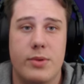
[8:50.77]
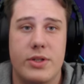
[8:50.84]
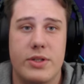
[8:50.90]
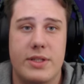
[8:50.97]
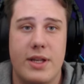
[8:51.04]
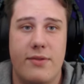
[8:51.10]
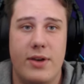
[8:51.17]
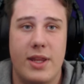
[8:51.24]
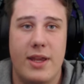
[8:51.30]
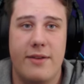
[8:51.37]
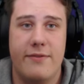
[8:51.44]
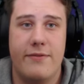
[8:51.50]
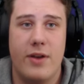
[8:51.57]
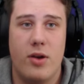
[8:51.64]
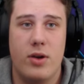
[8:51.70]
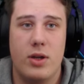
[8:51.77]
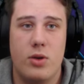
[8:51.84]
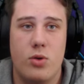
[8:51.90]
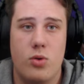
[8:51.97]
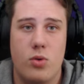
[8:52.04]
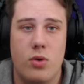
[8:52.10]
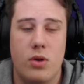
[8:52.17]
which is definitely a very
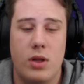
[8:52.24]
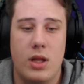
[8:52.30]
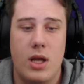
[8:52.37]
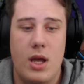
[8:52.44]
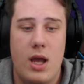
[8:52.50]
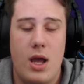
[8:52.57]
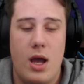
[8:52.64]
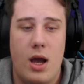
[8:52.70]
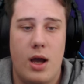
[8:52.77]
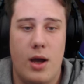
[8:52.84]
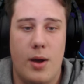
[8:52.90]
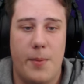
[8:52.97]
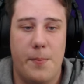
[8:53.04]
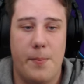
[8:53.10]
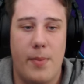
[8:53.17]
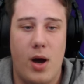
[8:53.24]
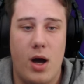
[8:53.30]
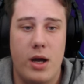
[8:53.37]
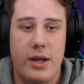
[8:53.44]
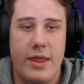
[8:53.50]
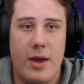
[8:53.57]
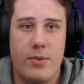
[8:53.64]
cool
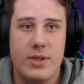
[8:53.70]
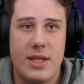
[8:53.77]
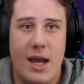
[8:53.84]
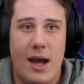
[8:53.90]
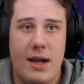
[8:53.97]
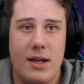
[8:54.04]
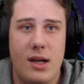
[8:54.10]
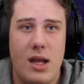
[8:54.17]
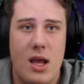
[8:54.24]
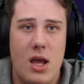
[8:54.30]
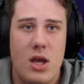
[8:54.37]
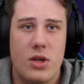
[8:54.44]
mod that was added.